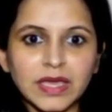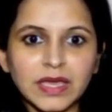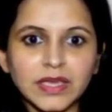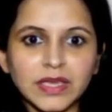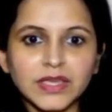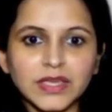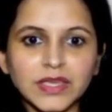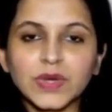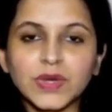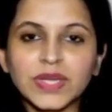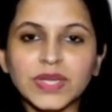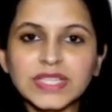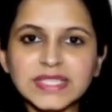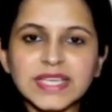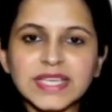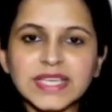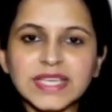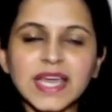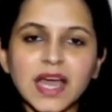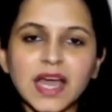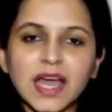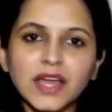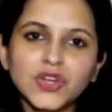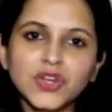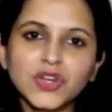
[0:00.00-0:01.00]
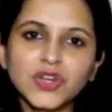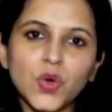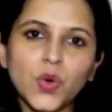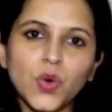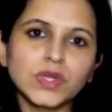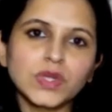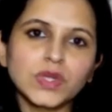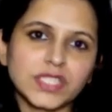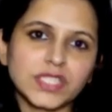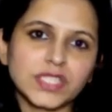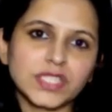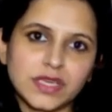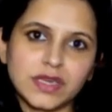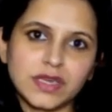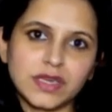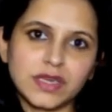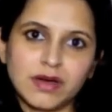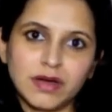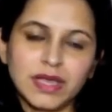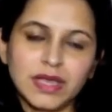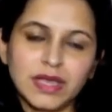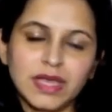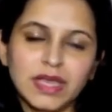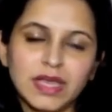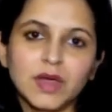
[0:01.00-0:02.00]
You can see a note here.
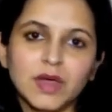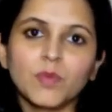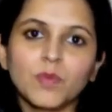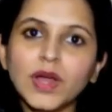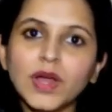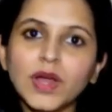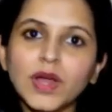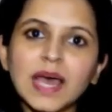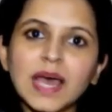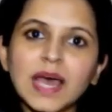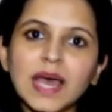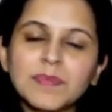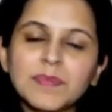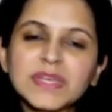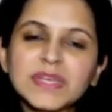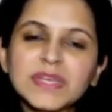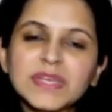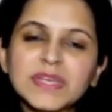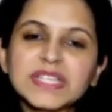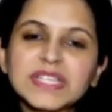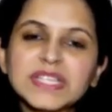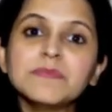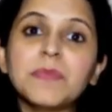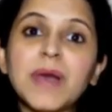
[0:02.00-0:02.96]
What happens in